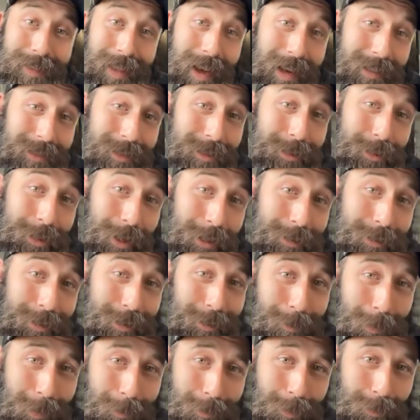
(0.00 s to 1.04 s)
that's
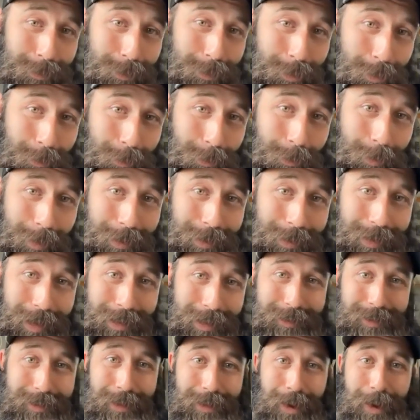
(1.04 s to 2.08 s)
judging people too, and
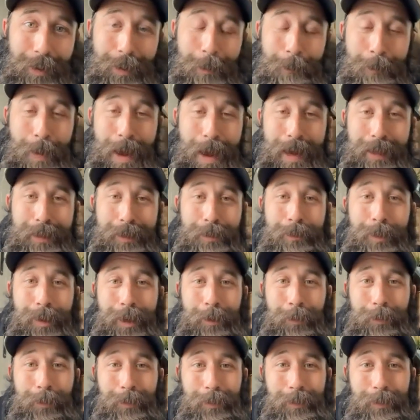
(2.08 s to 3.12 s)
that's not the best, but
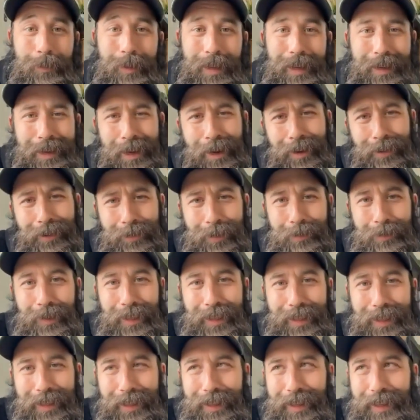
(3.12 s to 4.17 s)
it helps
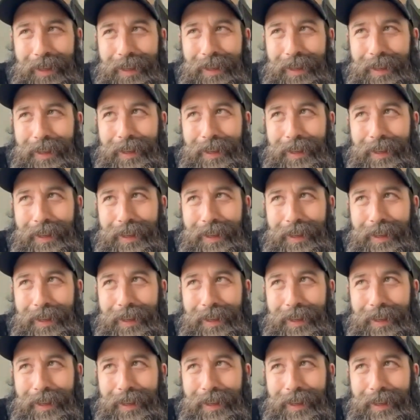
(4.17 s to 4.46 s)
me